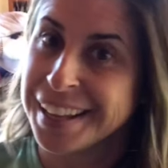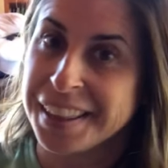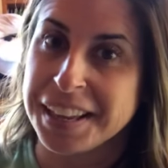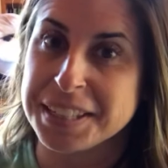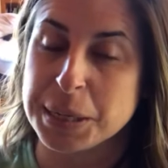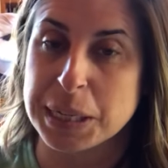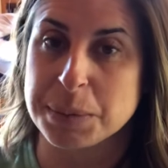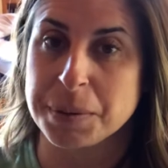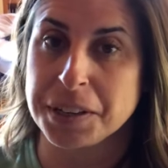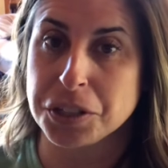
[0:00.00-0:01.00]
that's the
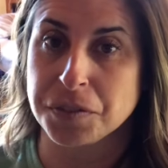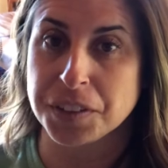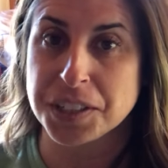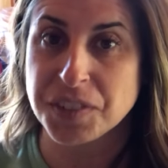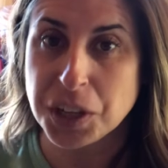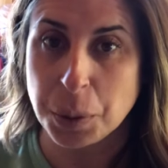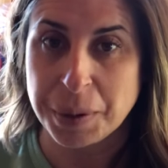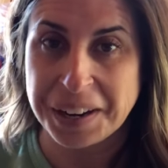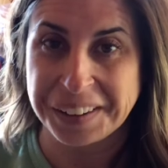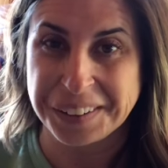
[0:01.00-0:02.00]
explanation for this video
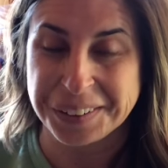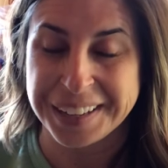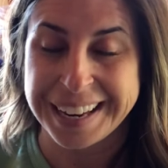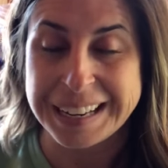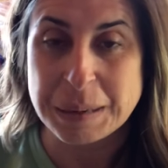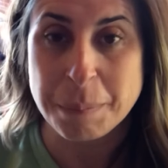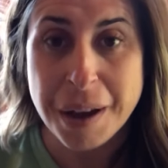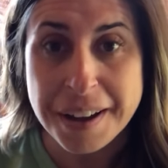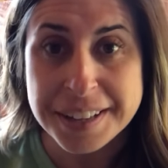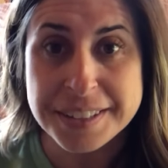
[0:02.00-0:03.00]
being a little late.
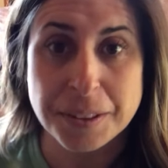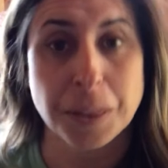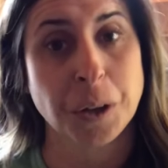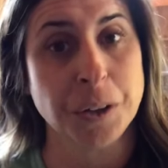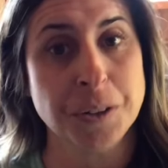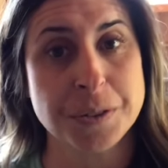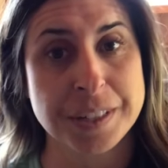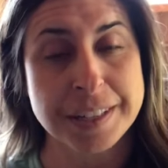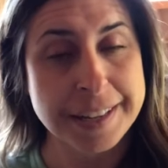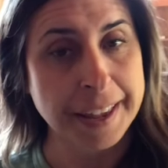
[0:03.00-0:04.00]
But the good news
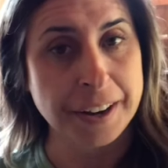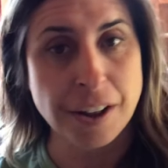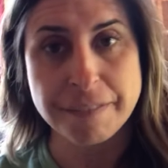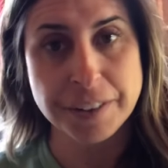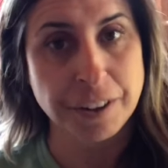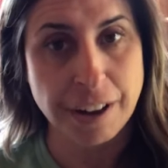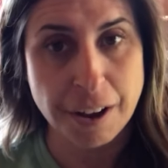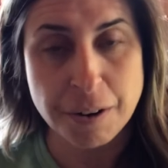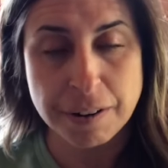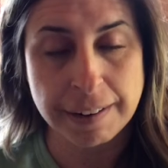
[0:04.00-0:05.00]
is I got it all figured
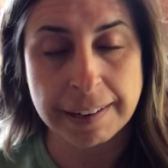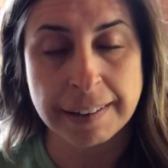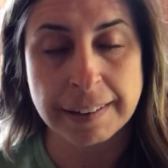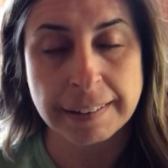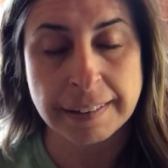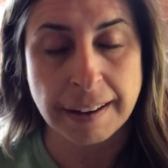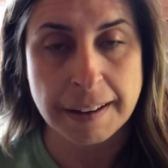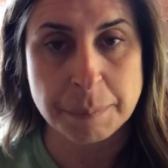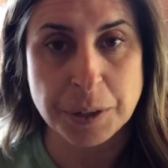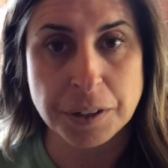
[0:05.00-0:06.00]
out, and
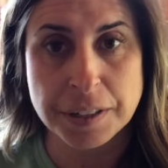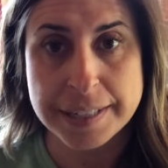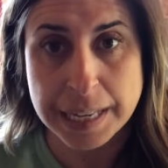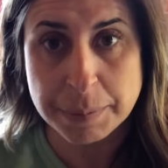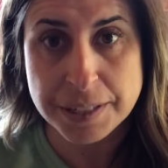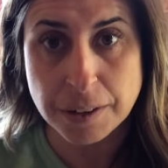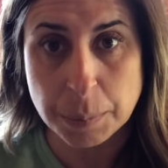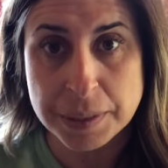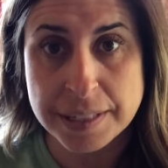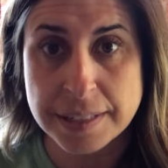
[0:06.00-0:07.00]
your assignments are
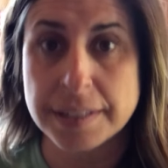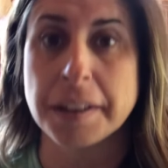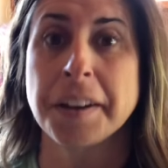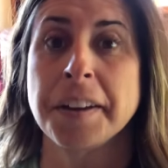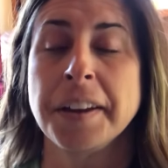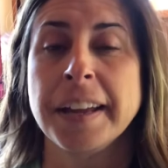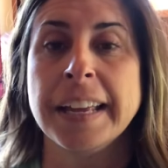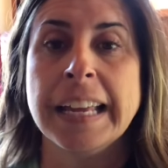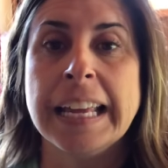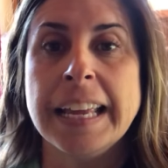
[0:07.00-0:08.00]
up in Seesaw,
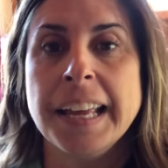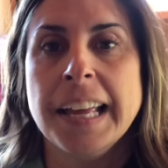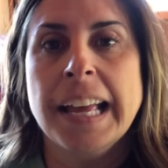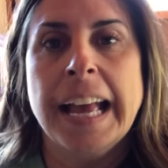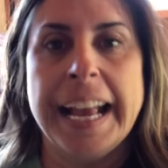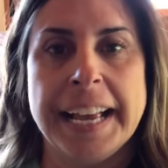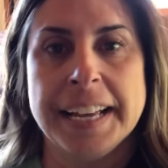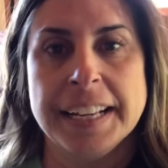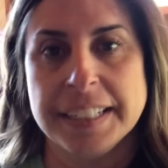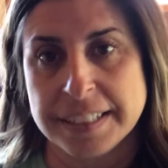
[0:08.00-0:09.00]

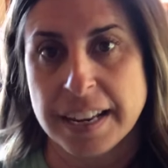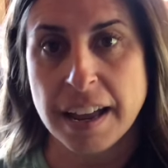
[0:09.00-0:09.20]
and